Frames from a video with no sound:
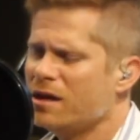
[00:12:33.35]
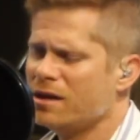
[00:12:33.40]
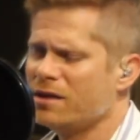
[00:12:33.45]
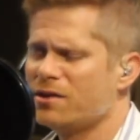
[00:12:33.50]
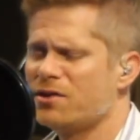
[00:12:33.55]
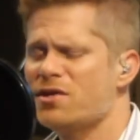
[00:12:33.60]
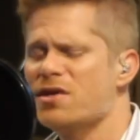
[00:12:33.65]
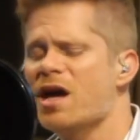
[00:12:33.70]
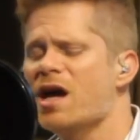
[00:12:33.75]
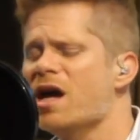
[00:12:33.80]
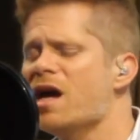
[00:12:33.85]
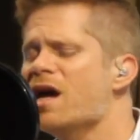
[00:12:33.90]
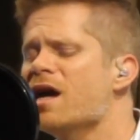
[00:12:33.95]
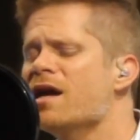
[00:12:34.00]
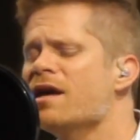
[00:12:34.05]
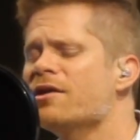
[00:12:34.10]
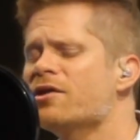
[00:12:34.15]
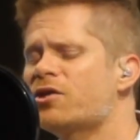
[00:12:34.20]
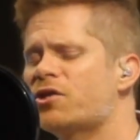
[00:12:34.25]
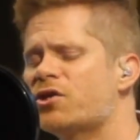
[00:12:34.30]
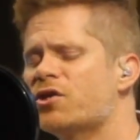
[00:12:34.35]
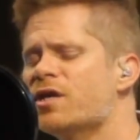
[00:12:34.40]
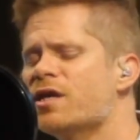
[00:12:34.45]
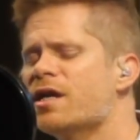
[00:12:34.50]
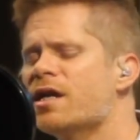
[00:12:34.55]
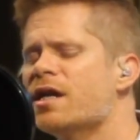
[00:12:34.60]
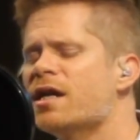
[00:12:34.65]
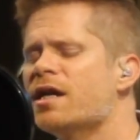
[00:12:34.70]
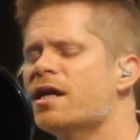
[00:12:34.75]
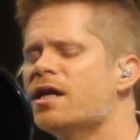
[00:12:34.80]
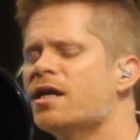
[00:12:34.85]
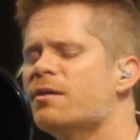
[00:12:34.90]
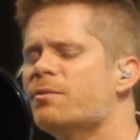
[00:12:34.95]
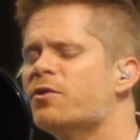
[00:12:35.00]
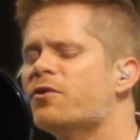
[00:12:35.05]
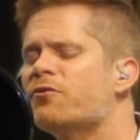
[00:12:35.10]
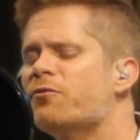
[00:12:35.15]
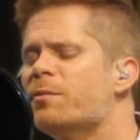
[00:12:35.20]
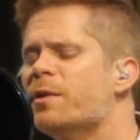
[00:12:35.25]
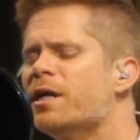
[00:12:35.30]
he's not
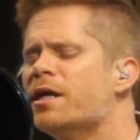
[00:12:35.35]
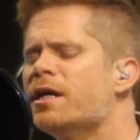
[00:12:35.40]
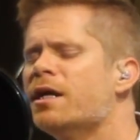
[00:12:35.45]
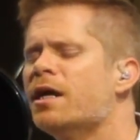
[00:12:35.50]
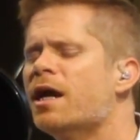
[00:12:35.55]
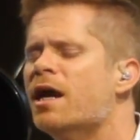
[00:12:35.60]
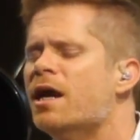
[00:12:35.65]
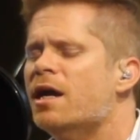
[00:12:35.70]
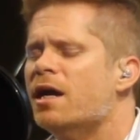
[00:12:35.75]
ashamed of me